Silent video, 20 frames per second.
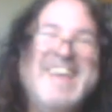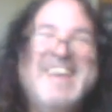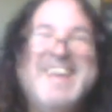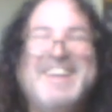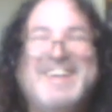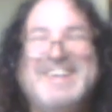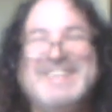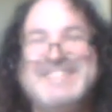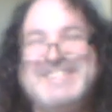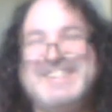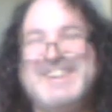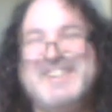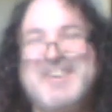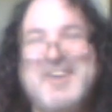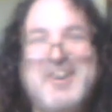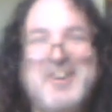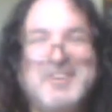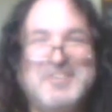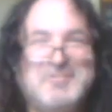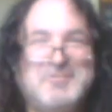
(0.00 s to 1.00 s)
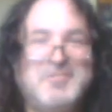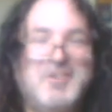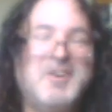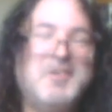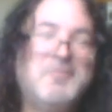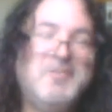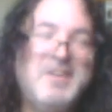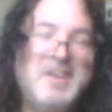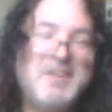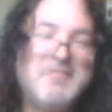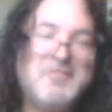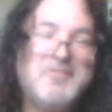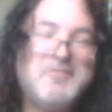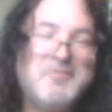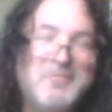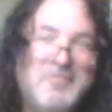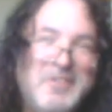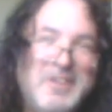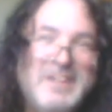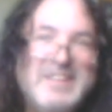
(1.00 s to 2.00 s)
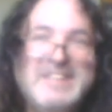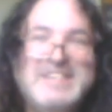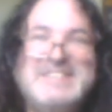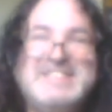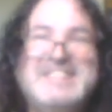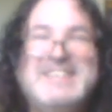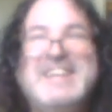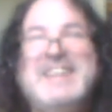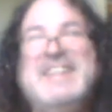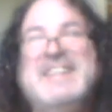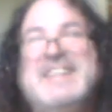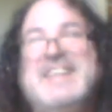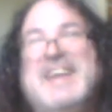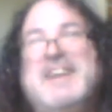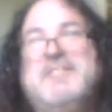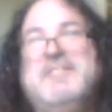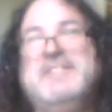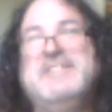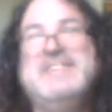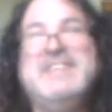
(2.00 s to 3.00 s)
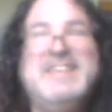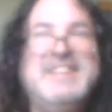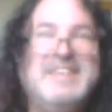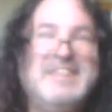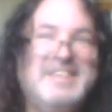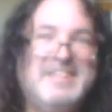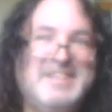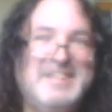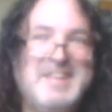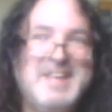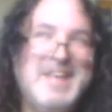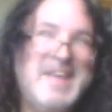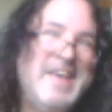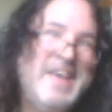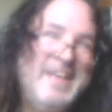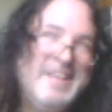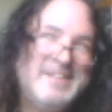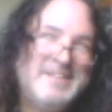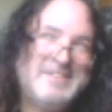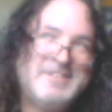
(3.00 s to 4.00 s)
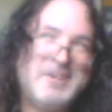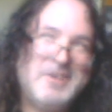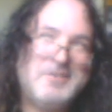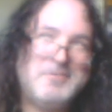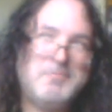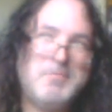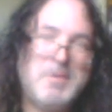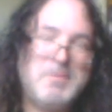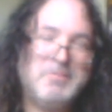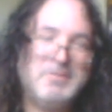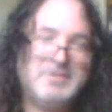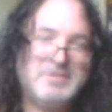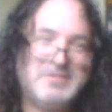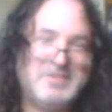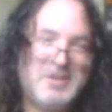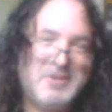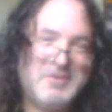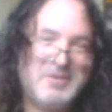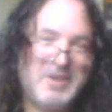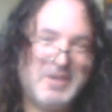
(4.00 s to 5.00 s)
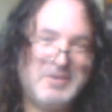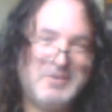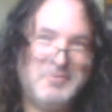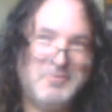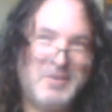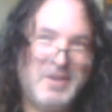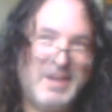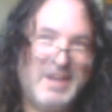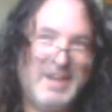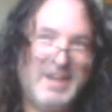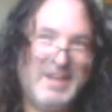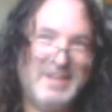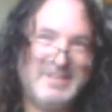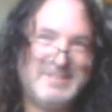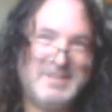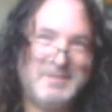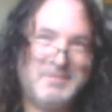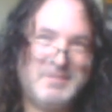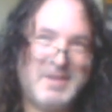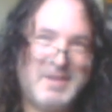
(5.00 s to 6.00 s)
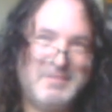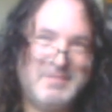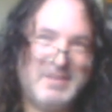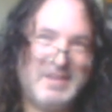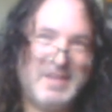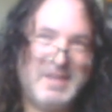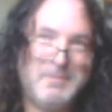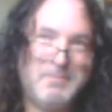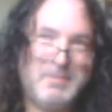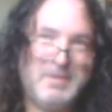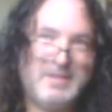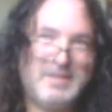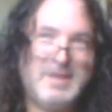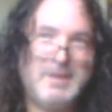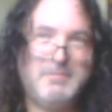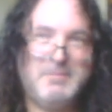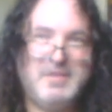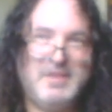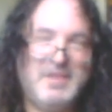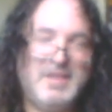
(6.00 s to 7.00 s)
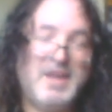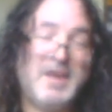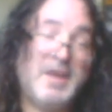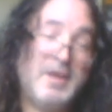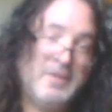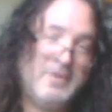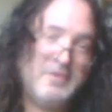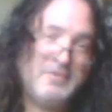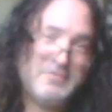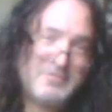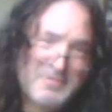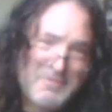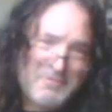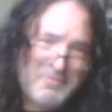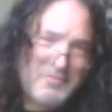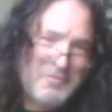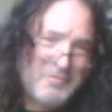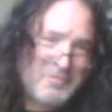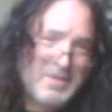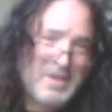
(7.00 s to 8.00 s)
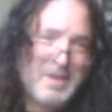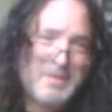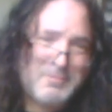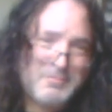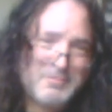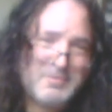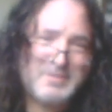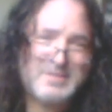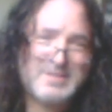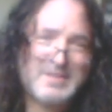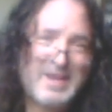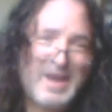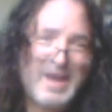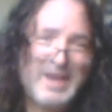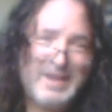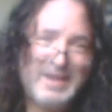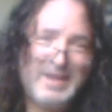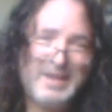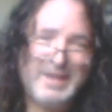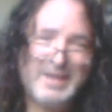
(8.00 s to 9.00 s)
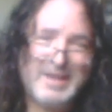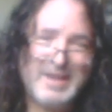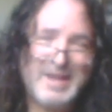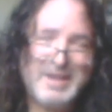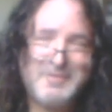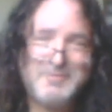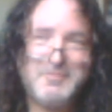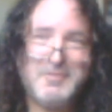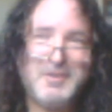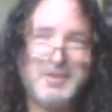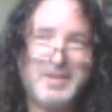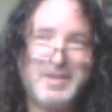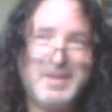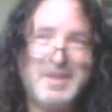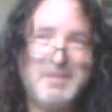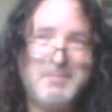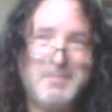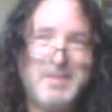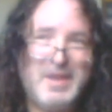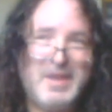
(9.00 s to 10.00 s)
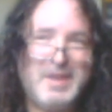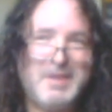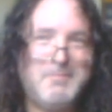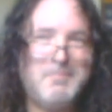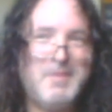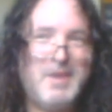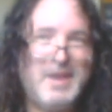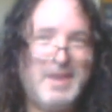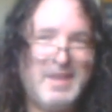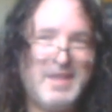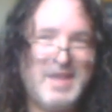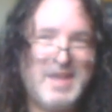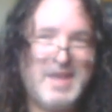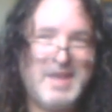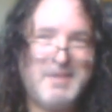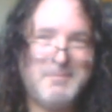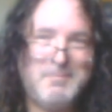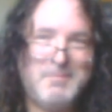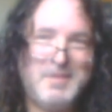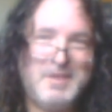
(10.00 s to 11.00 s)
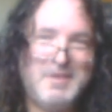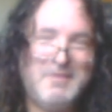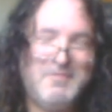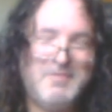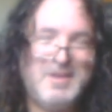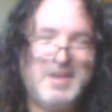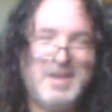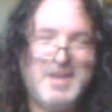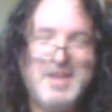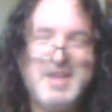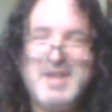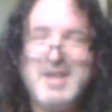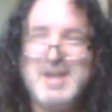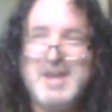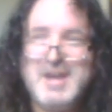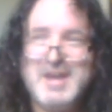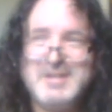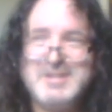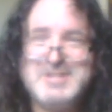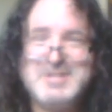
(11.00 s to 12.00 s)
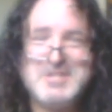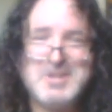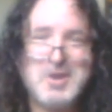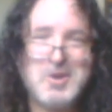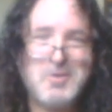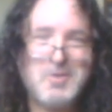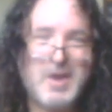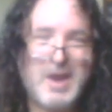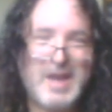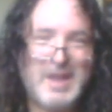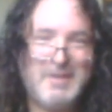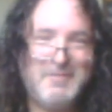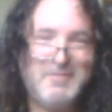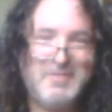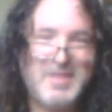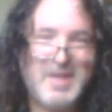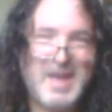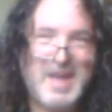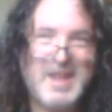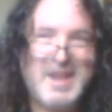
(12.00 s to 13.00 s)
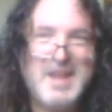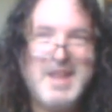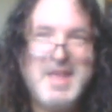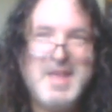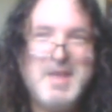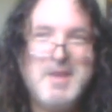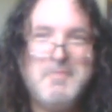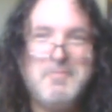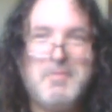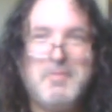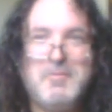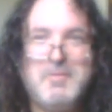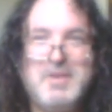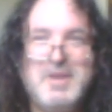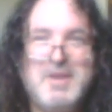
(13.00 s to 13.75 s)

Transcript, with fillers: really, because they were all drunk. We never really seen like we see the Star people in Star Trek drinking, and sometimes they get a bit tipsy. Like there's a few times when Scotty got drunk, and they made made a, a bit of a, a show out of that.